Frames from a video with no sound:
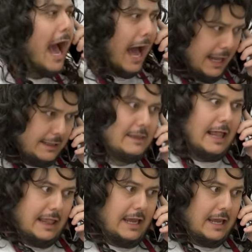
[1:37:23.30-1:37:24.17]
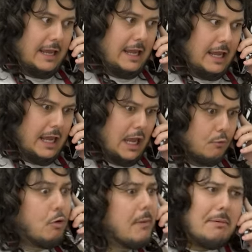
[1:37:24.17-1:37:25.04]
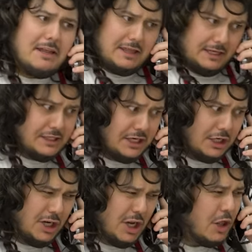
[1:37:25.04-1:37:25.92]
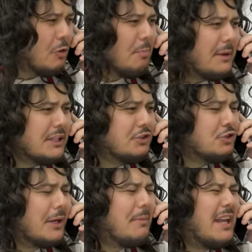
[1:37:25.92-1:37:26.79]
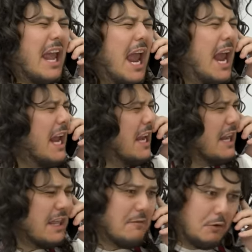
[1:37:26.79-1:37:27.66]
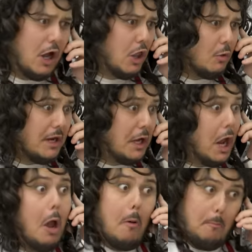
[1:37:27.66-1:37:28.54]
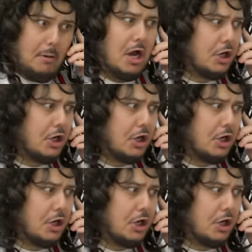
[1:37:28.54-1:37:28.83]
Ándale. Well, maybe this year, Lupita should try being anything for Halloween but